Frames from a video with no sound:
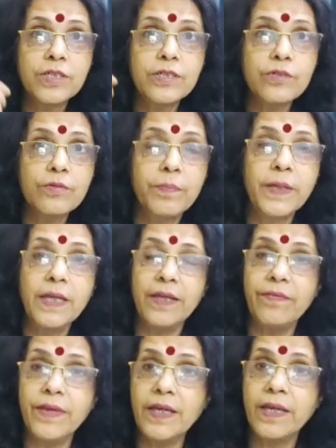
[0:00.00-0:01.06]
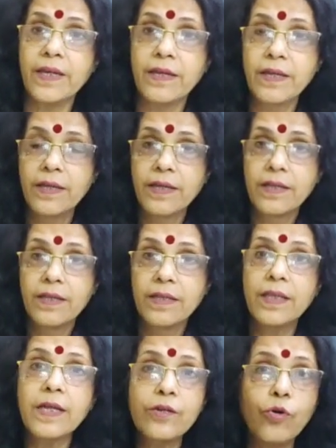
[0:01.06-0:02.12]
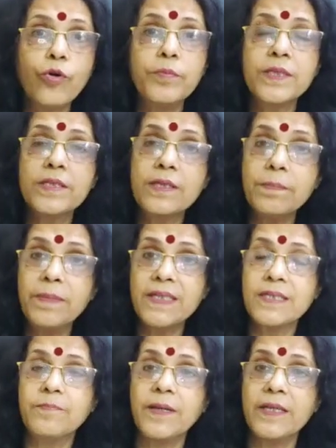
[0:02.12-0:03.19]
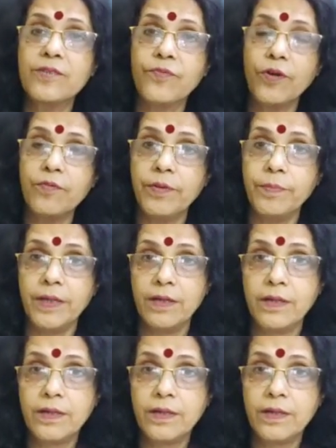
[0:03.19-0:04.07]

into believing it, that home is the best place for women.